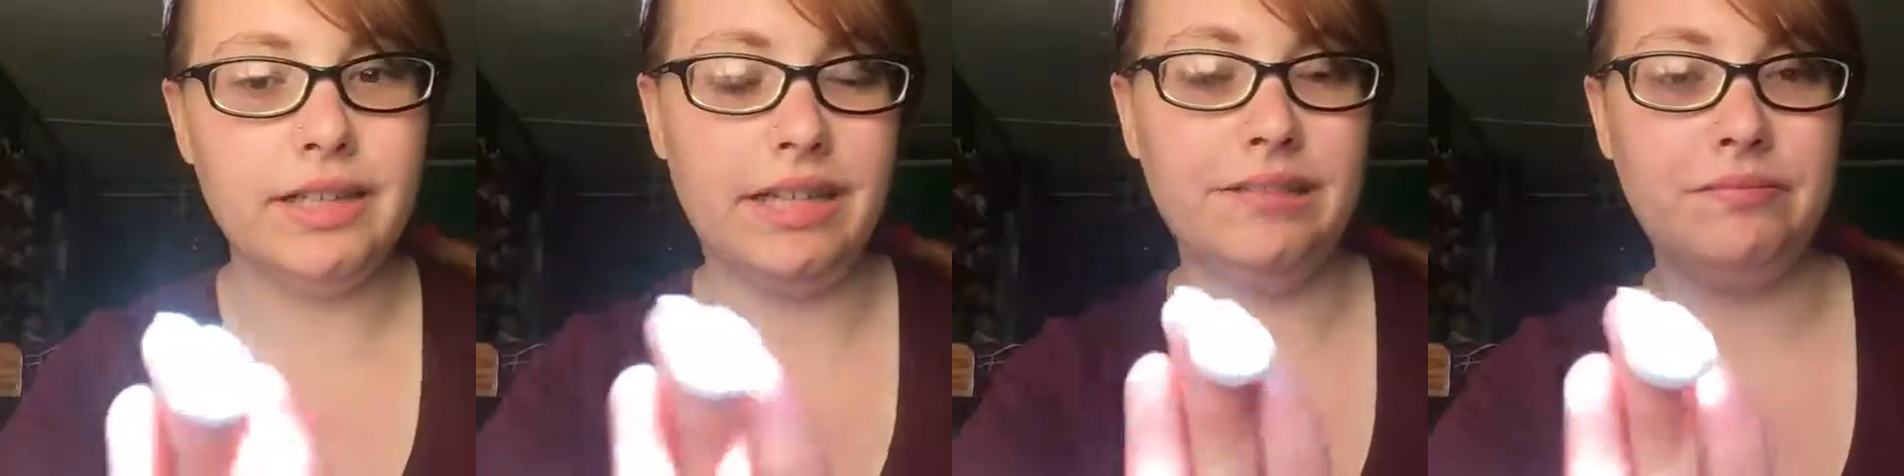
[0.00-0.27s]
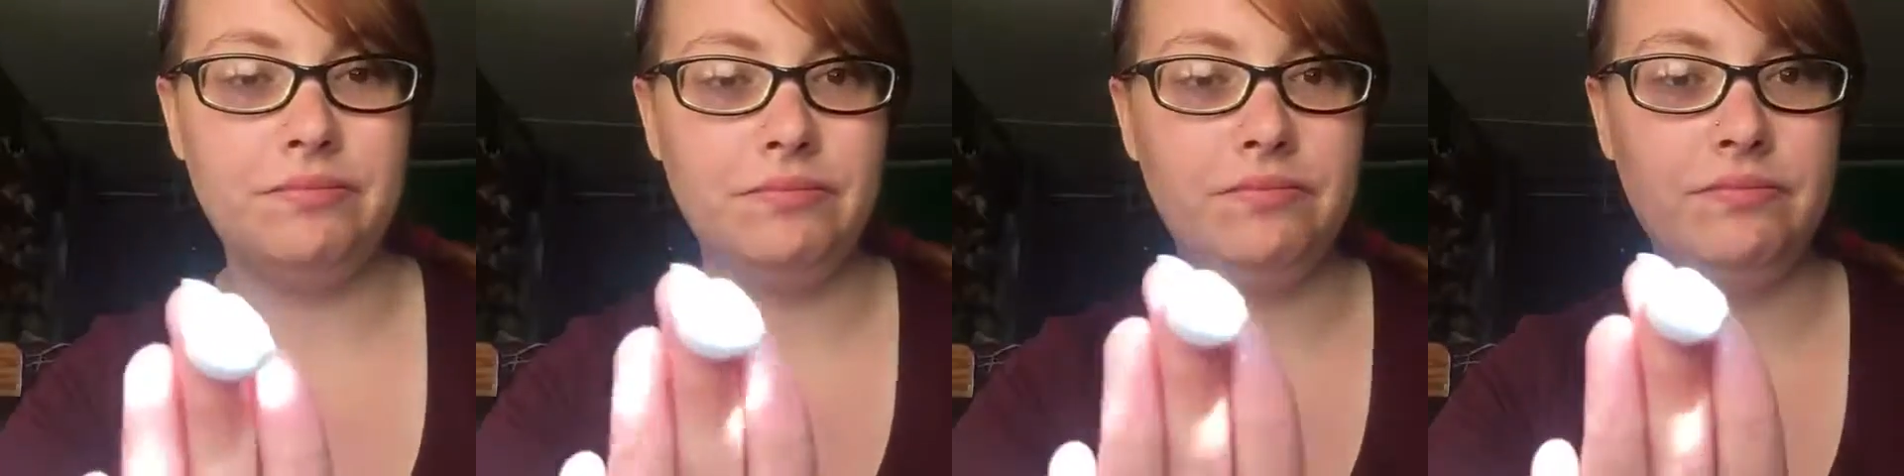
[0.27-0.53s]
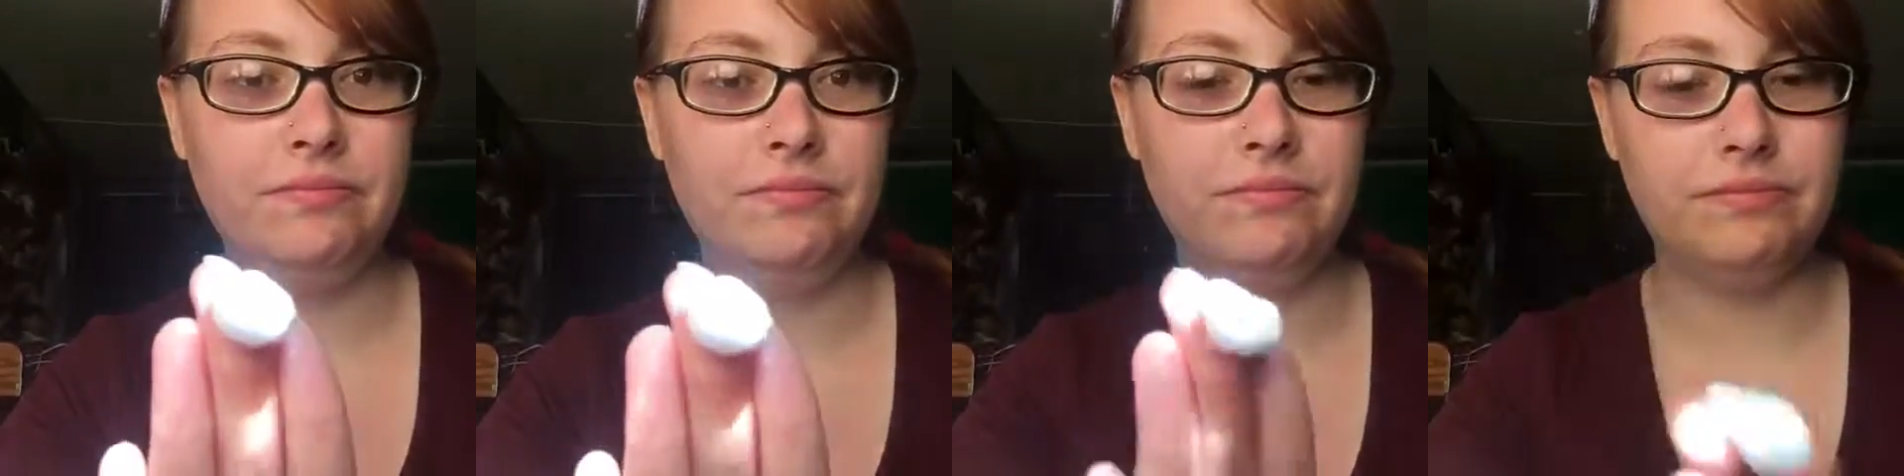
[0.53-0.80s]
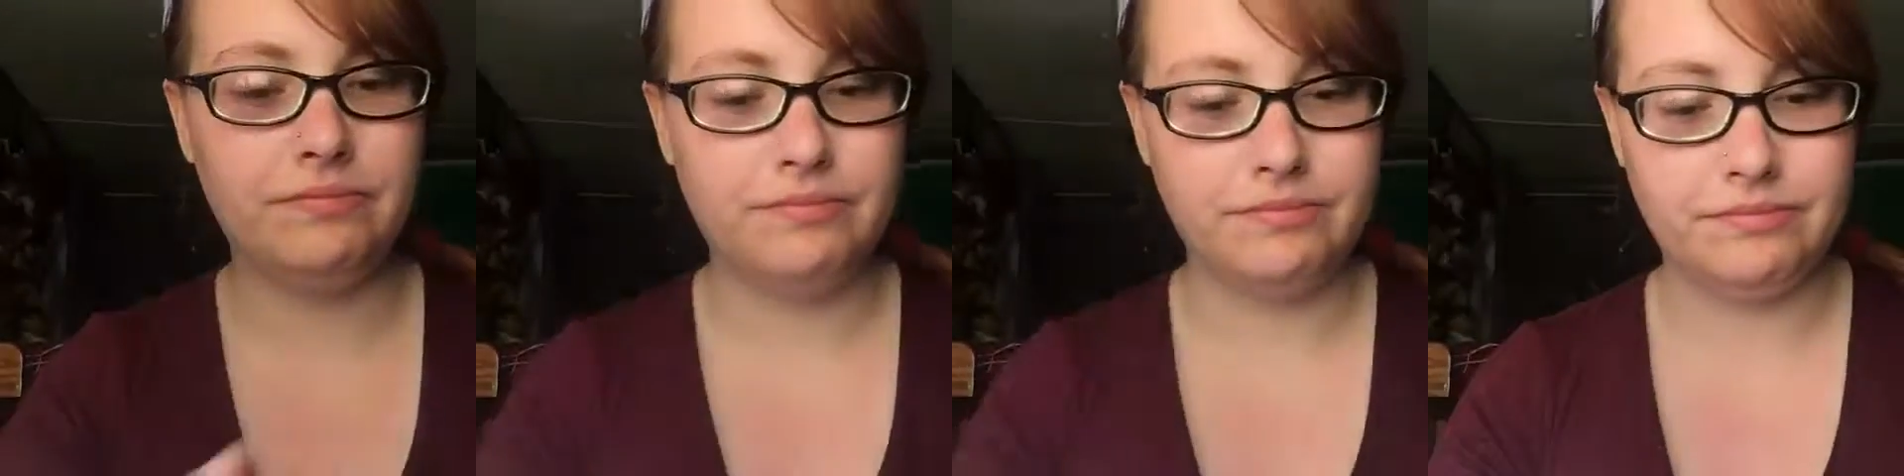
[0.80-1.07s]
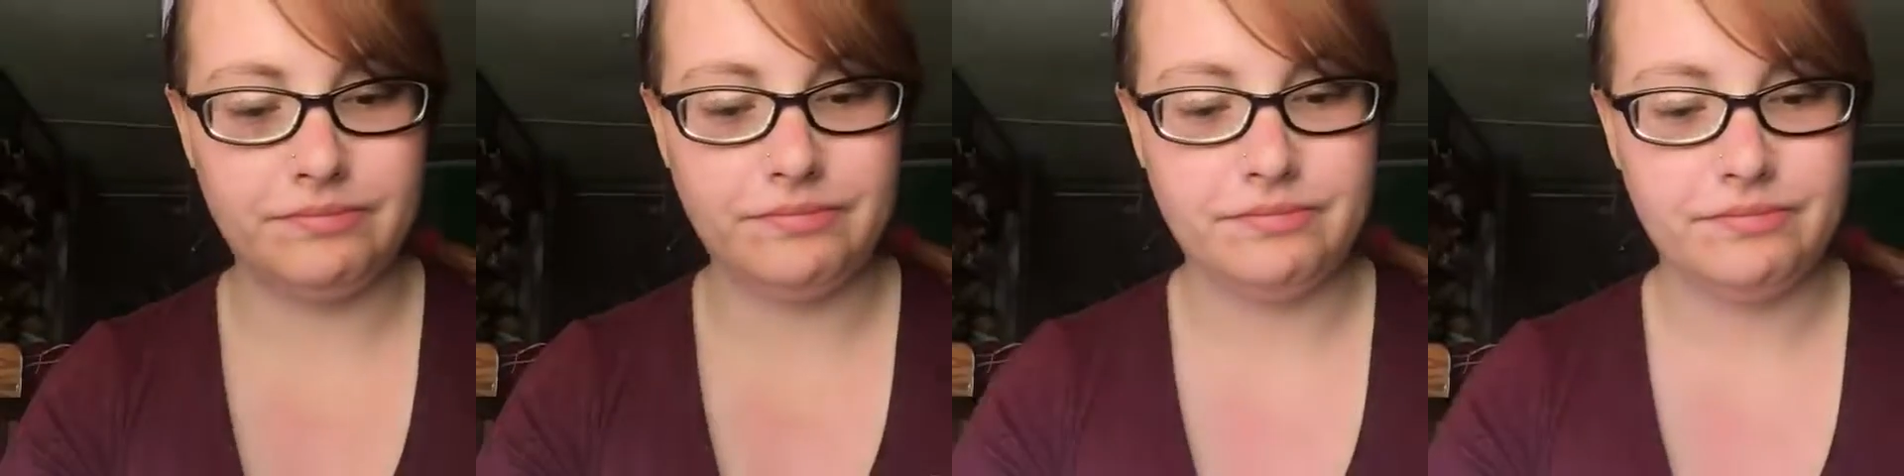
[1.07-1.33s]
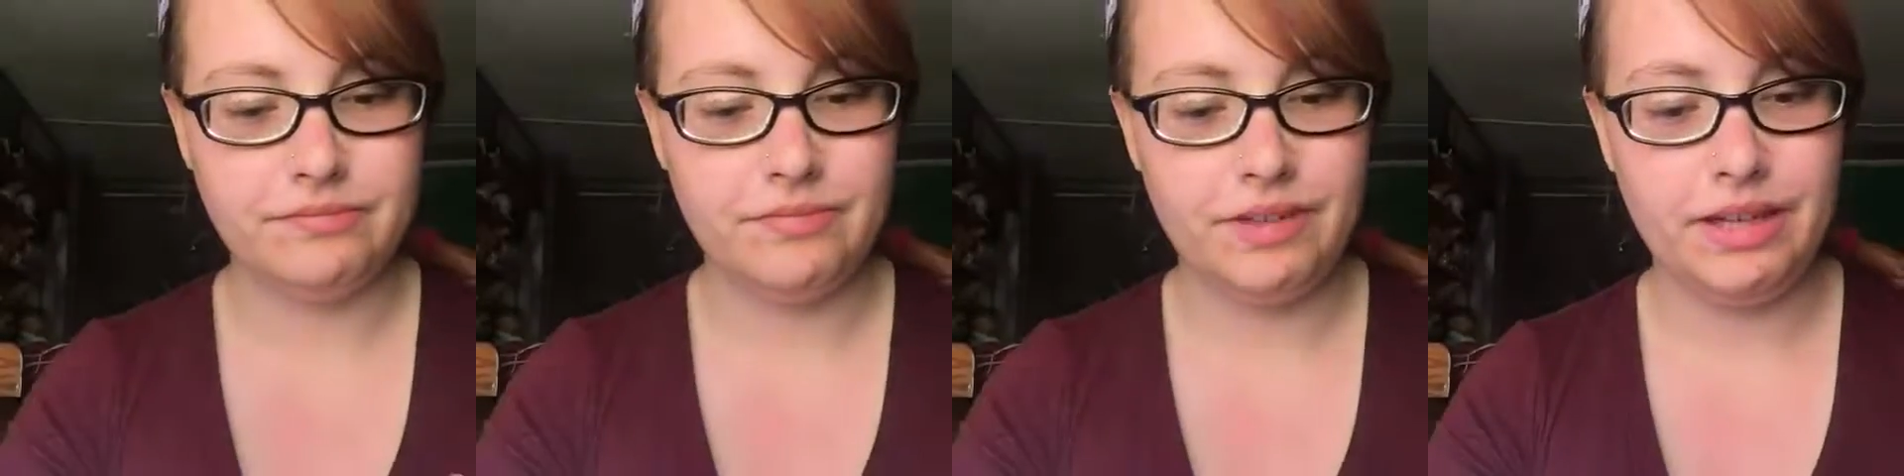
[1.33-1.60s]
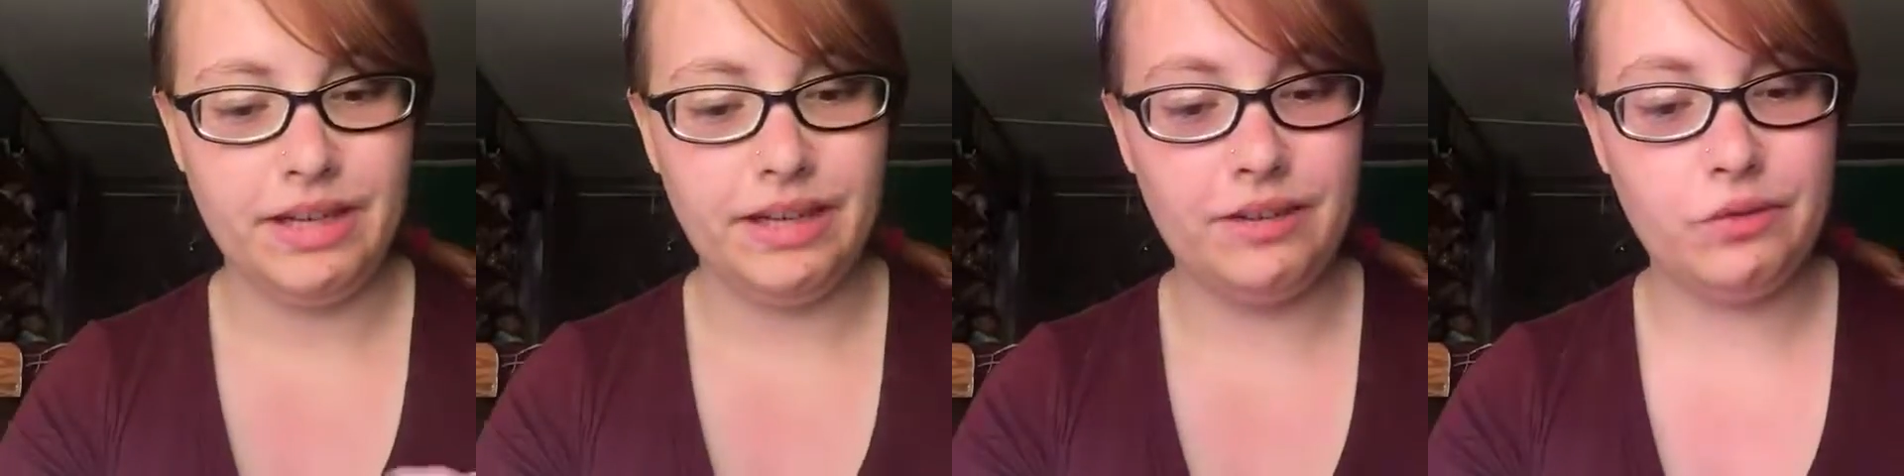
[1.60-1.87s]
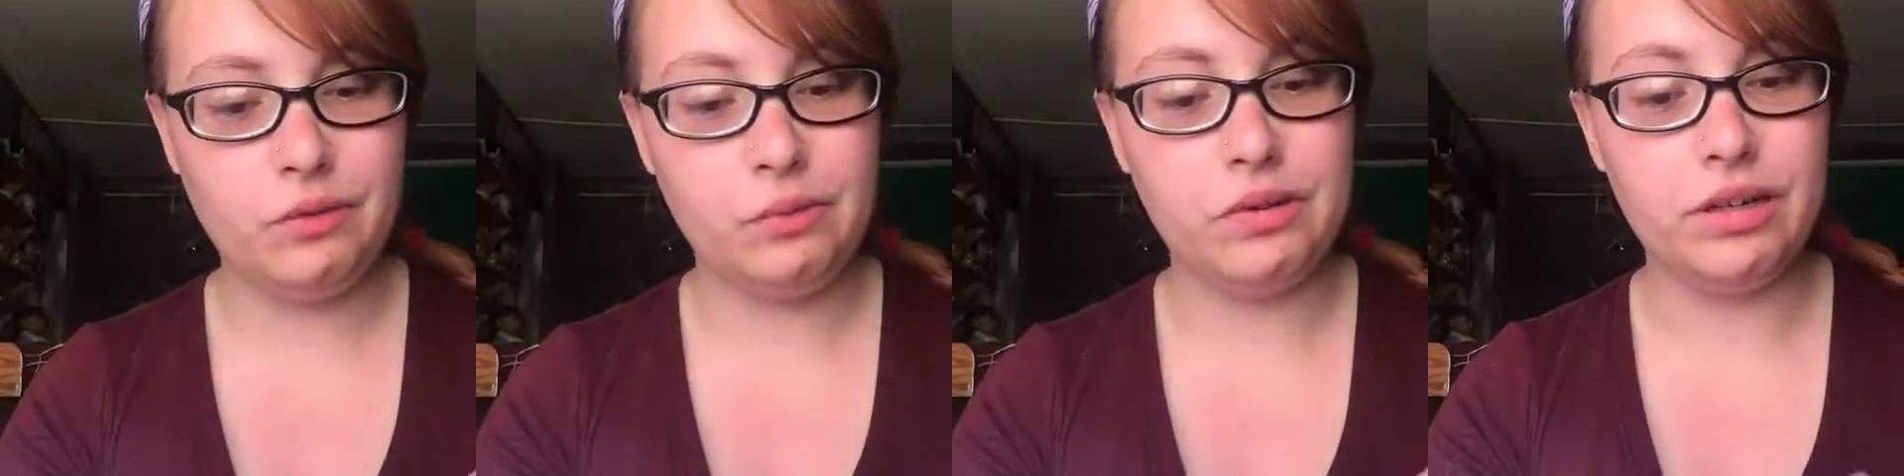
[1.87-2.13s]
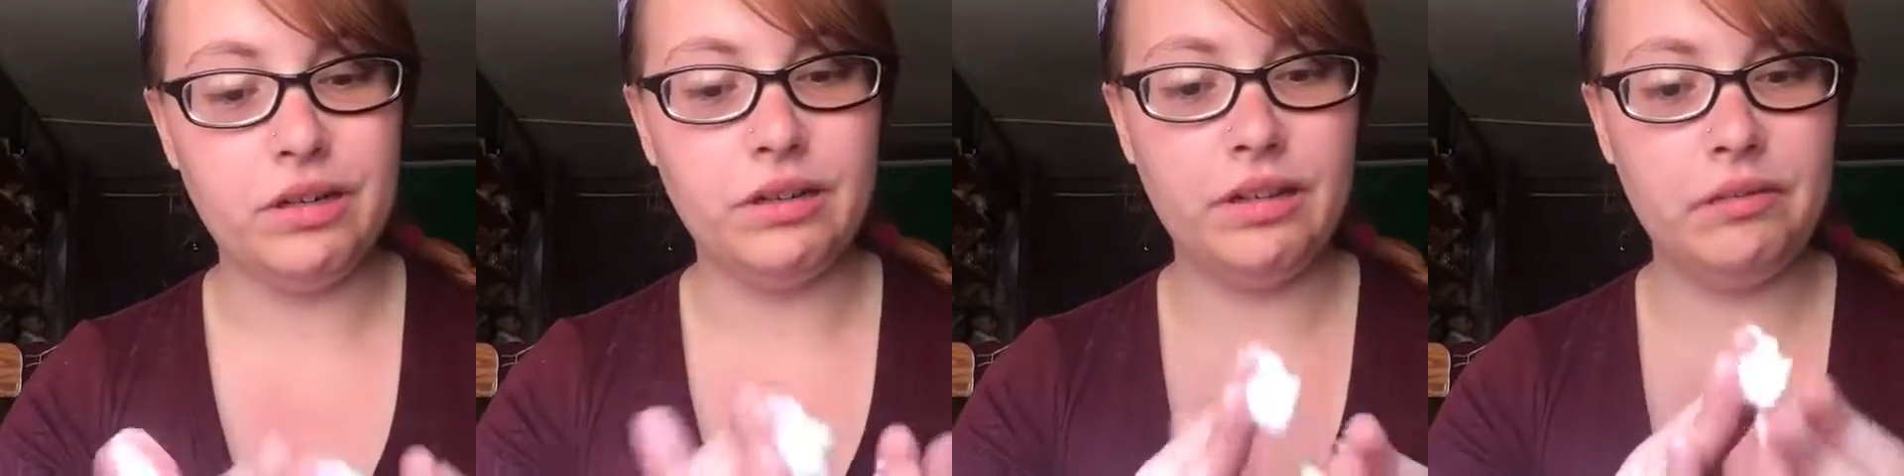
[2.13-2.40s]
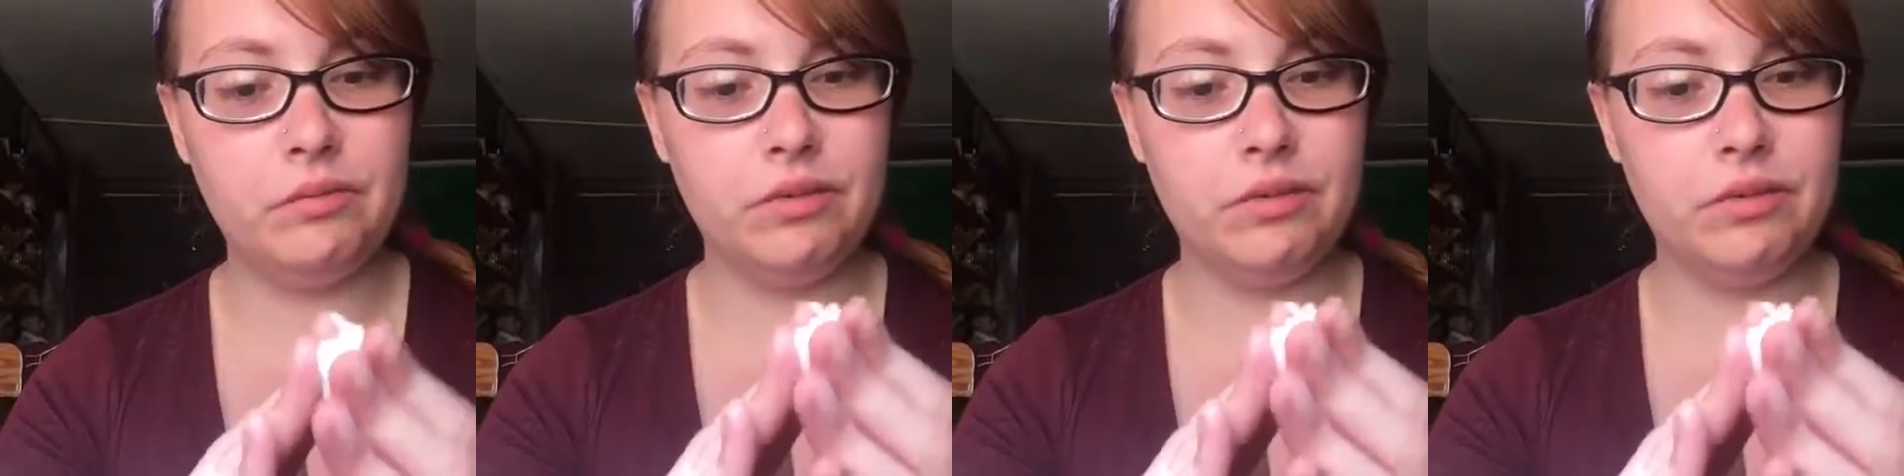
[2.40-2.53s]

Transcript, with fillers: that. It's really,